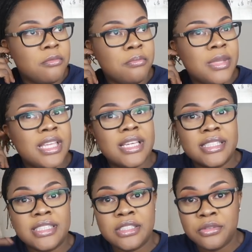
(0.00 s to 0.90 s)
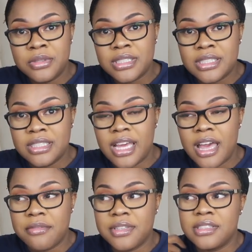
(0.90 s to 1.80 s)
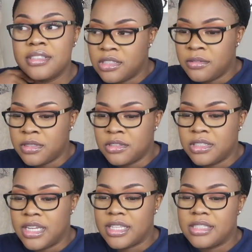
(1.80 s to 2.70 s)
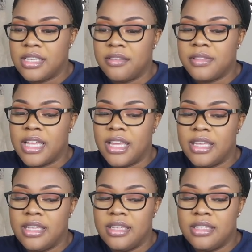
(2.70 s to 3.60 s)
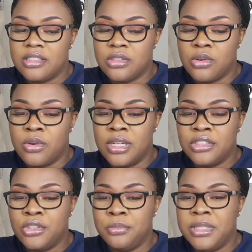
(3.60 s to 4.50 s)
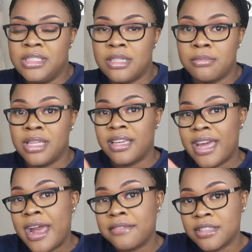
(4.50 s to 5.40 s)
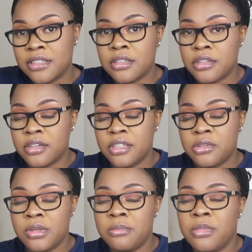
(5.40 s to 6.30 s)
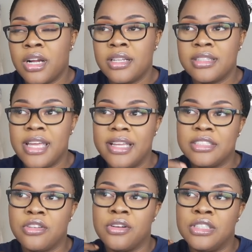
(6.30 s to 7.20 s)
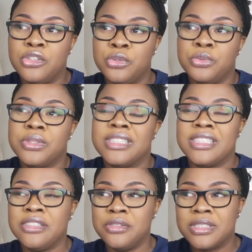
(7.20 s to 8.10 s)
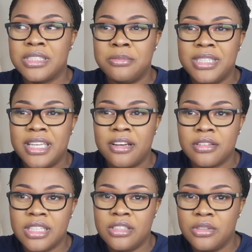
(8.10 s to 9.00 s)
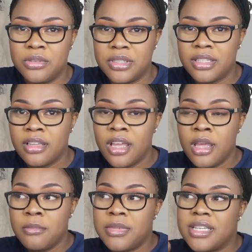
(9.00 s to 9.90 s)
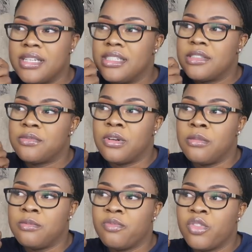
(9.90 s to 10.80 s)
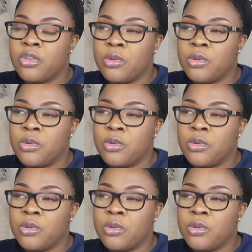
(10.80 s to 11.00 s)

me continuously having cervical checks, if that is going to be something after the thirty-three mark that is going to continuously be healthy doing, because from